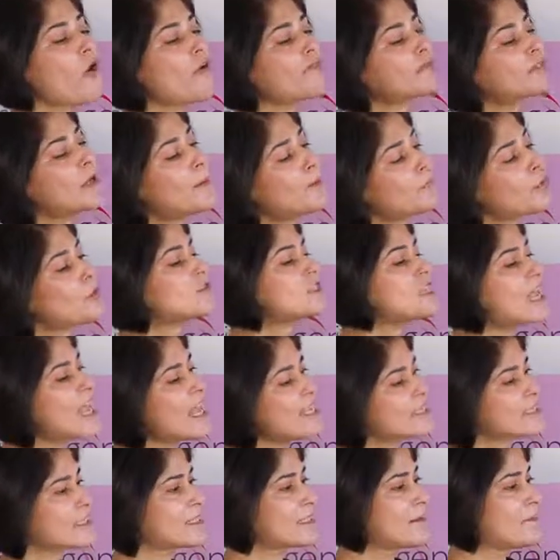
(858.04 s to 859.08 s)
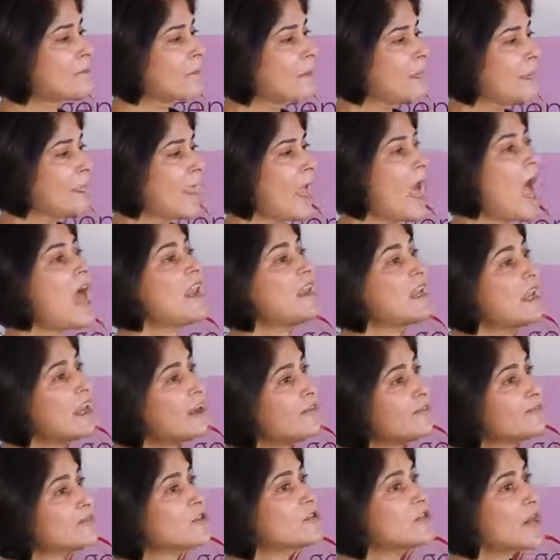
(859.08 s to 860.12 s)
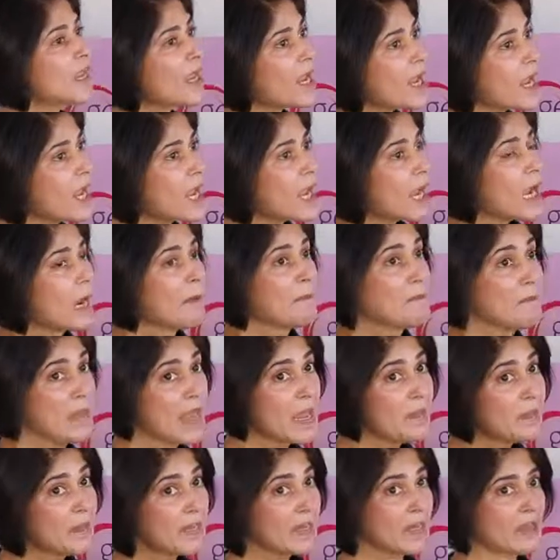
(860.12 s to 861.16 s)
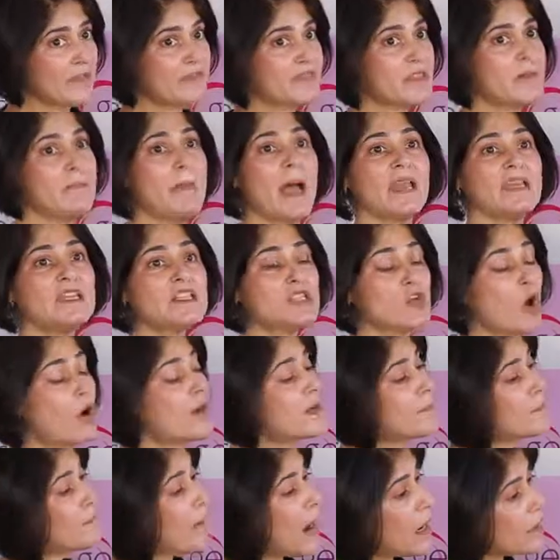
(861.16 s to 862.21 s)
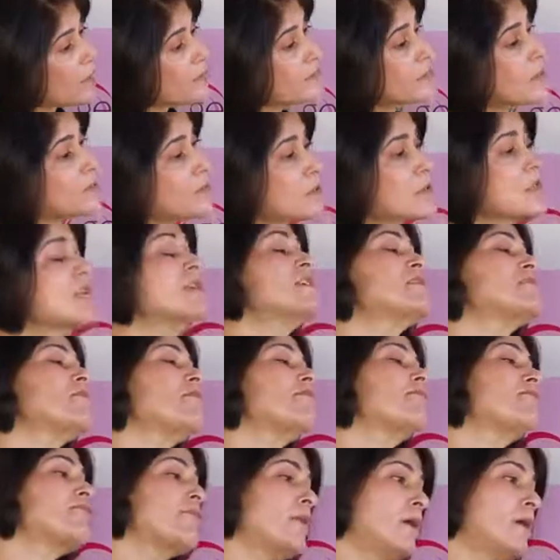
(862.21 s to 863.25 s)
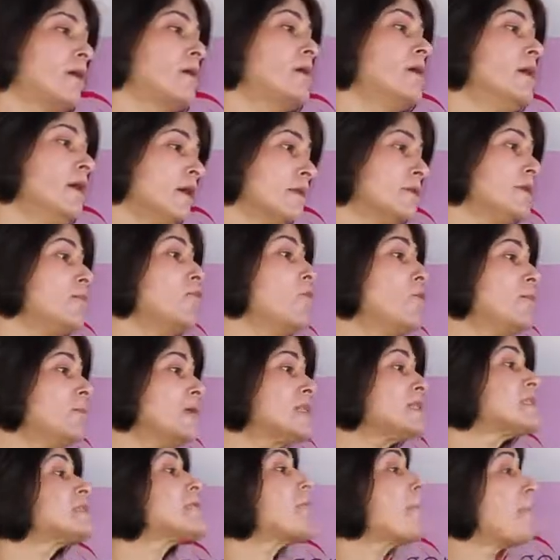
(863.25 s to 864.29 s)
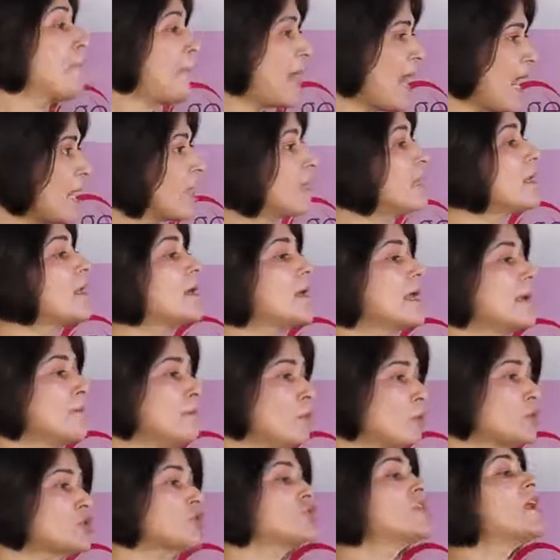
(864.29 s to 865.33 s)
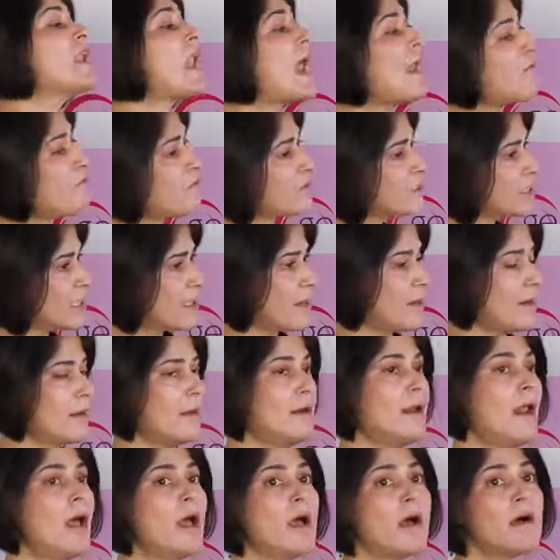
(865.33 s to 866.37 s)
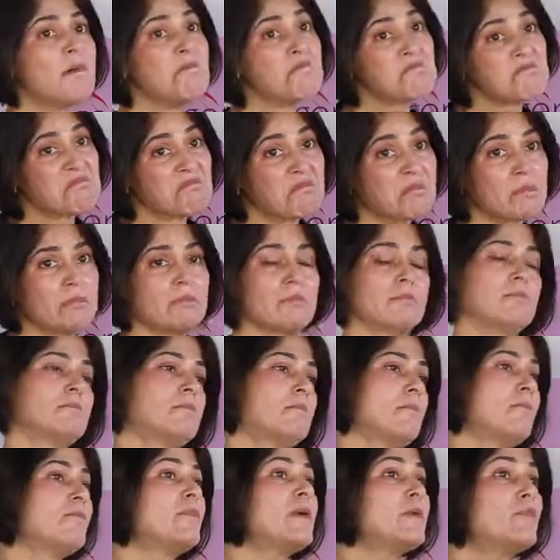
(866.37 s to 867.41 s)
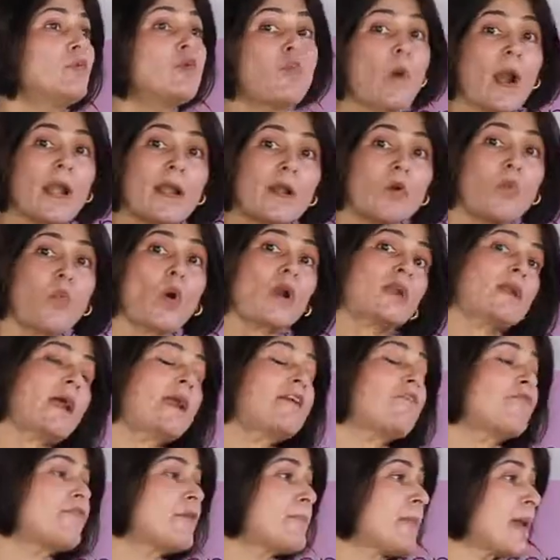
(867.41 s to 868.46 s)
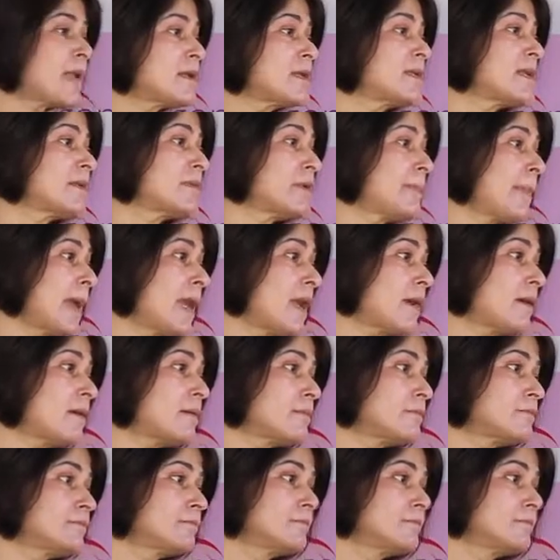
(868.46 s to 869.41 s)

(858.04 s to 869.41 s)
of the process? And if today, maybe if the man is not a part of the process of the woman's pain, emotional and physical, we would wonder what kind of a parent he would make.